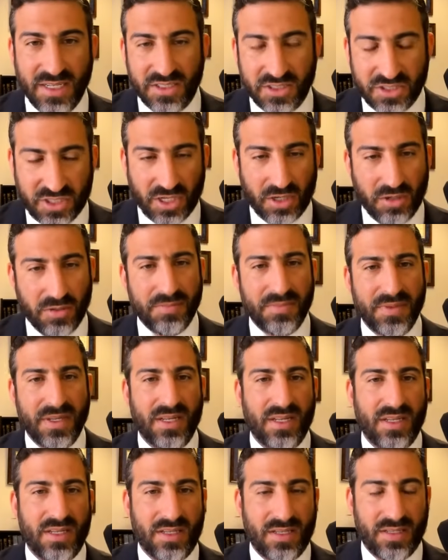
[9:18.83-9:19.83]
So
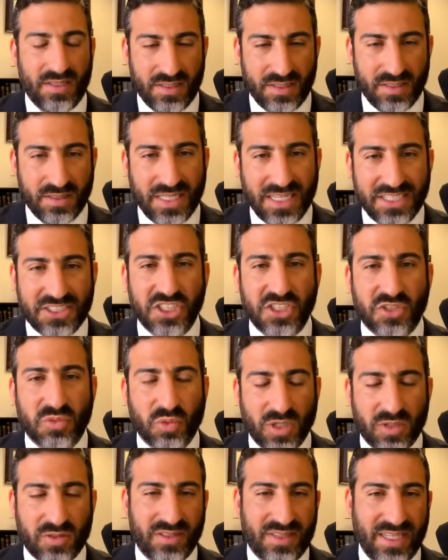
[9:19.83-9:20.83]
let's just
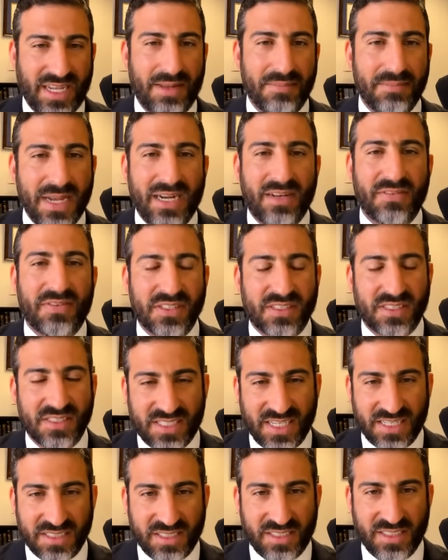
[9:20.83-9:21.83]
work with that manifest
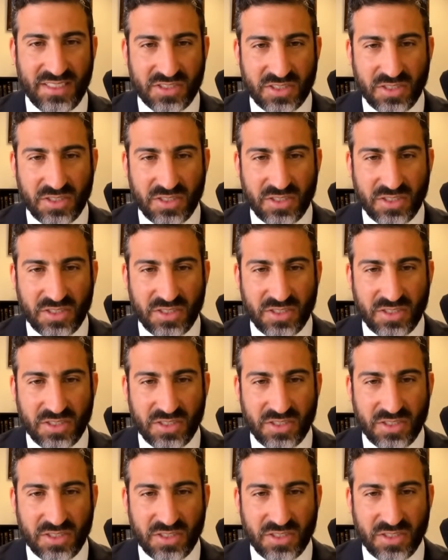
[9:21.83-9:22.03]
necessity.